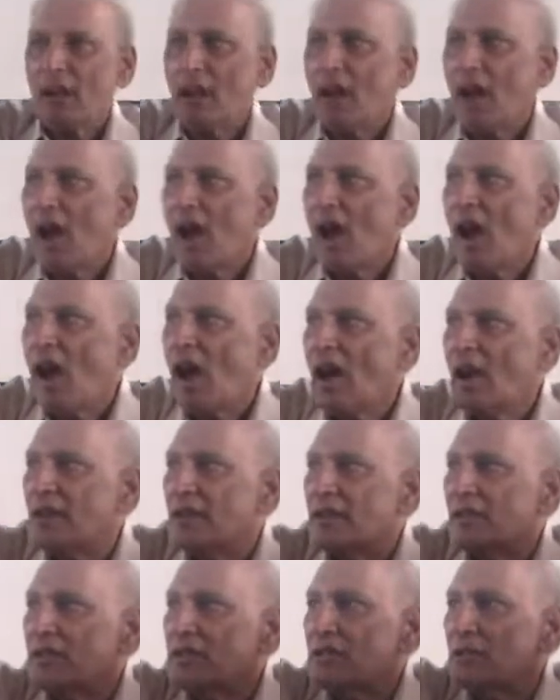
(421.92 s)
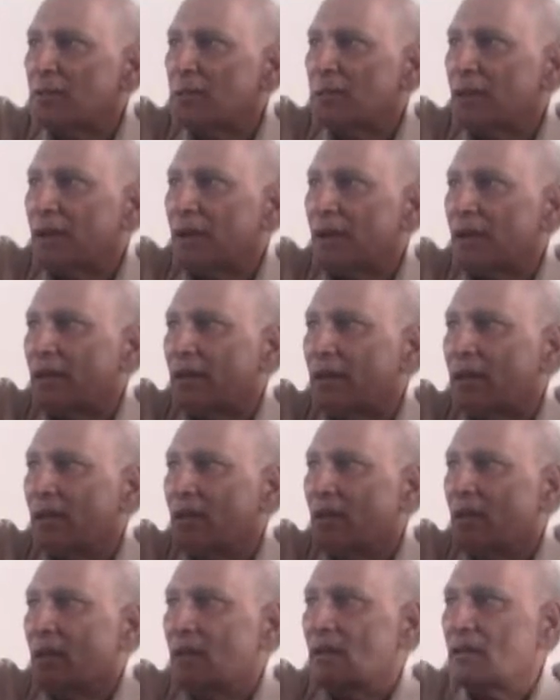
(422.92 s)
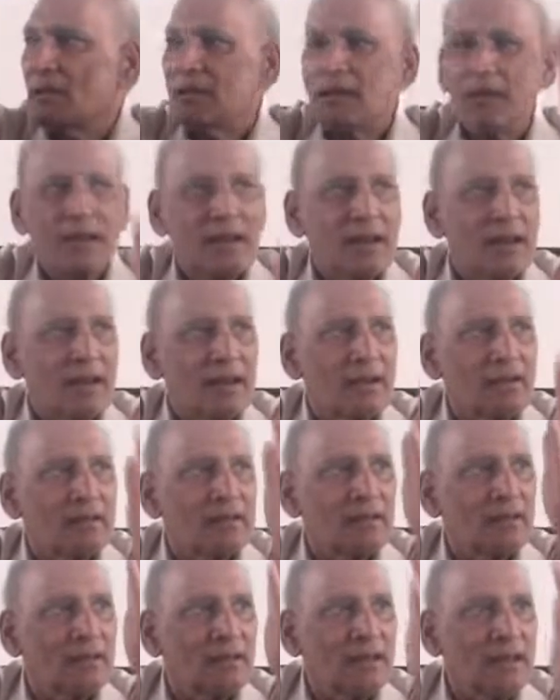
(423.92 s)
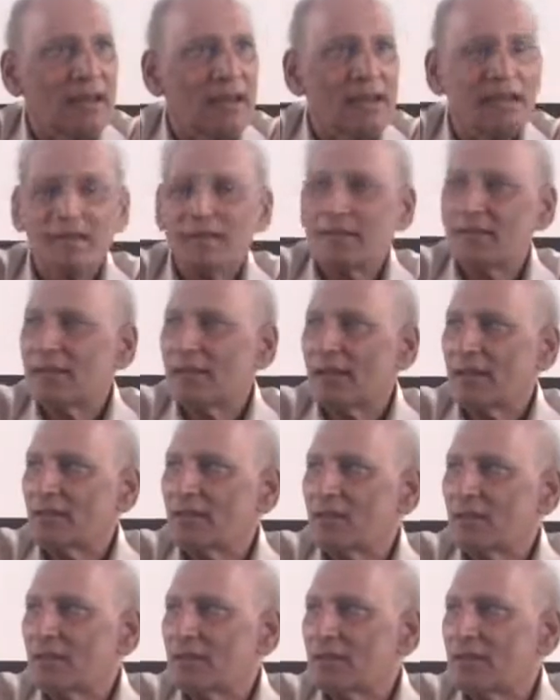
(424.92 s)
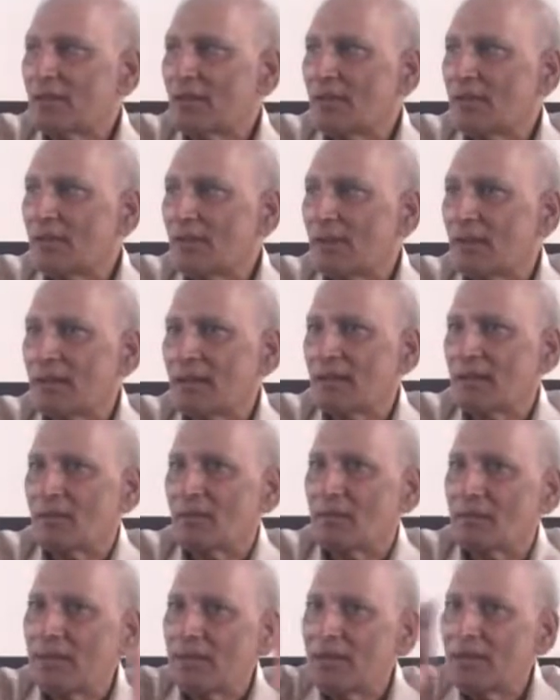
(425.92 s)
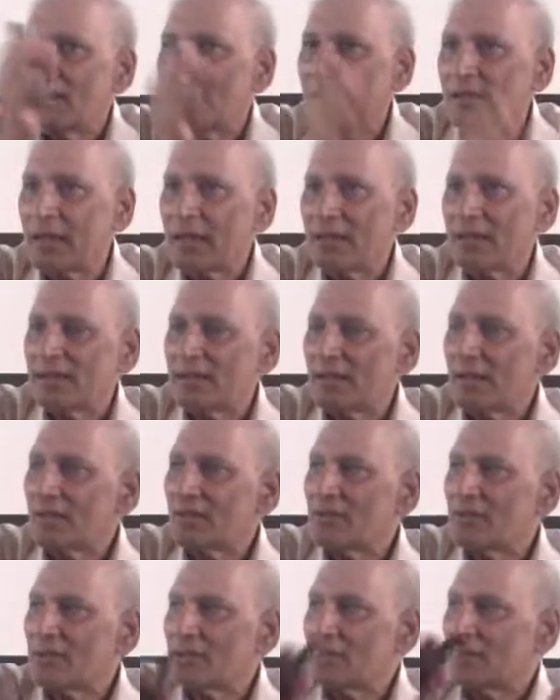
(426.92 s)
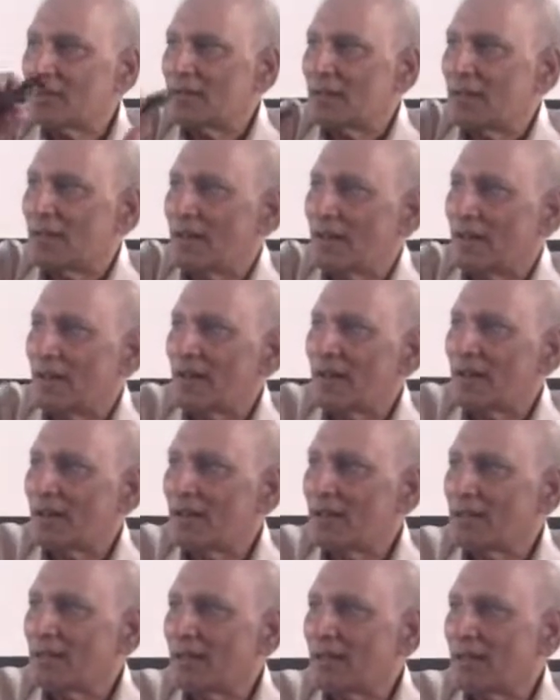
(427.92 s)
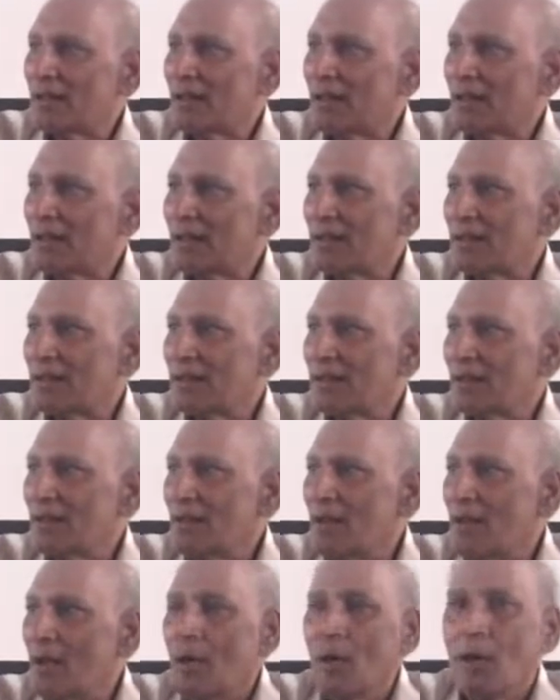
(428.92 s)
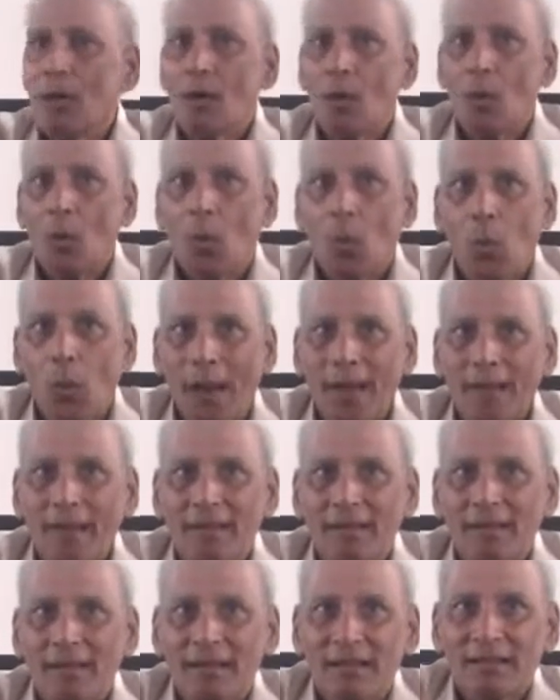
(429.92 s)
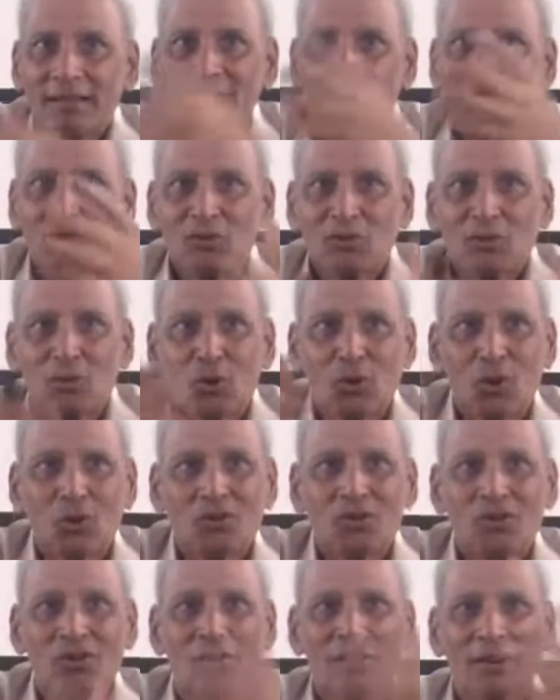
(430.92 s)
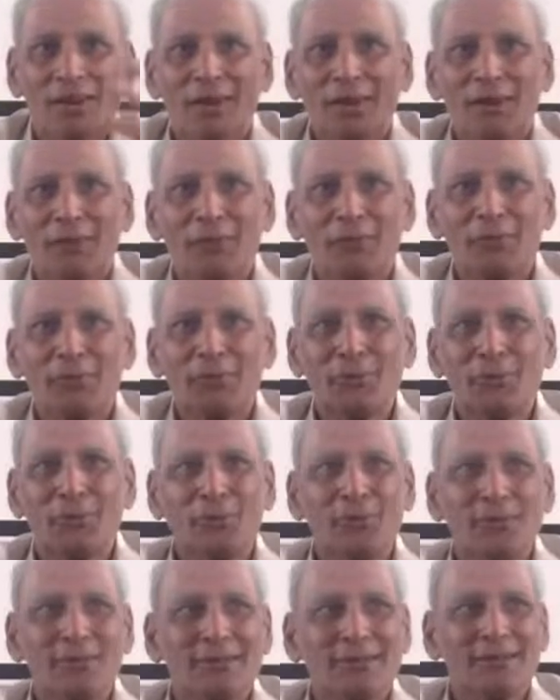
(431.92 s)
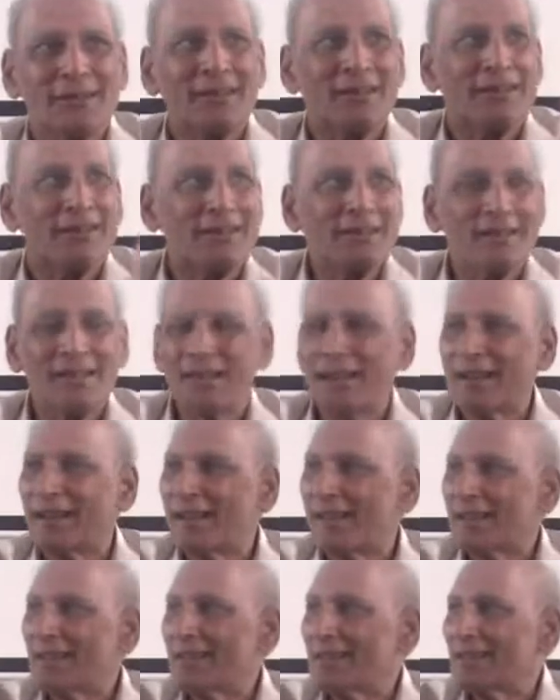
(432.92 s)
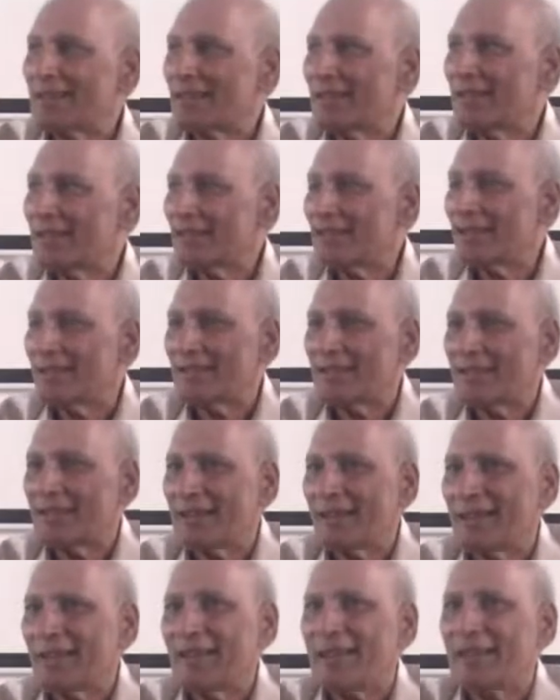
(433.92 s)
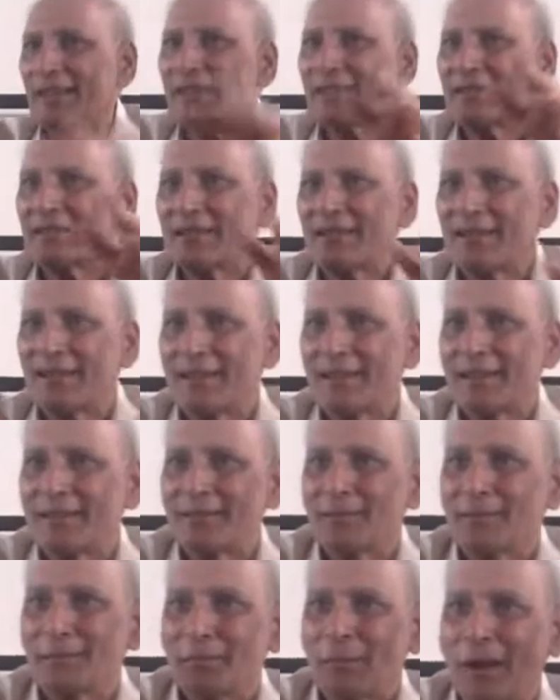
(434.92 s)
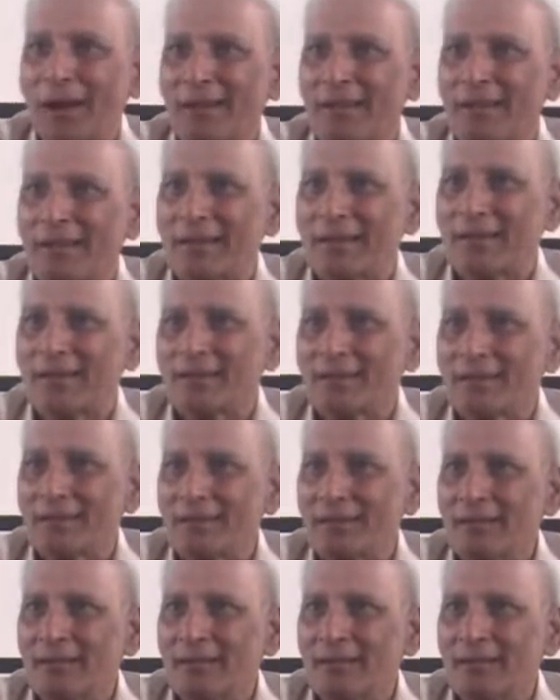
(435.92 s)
a large spread. There are 8 sections of it. Within that sections there are adhikaras. Why this structuring of rules in adhikaras and adhyayas and padas?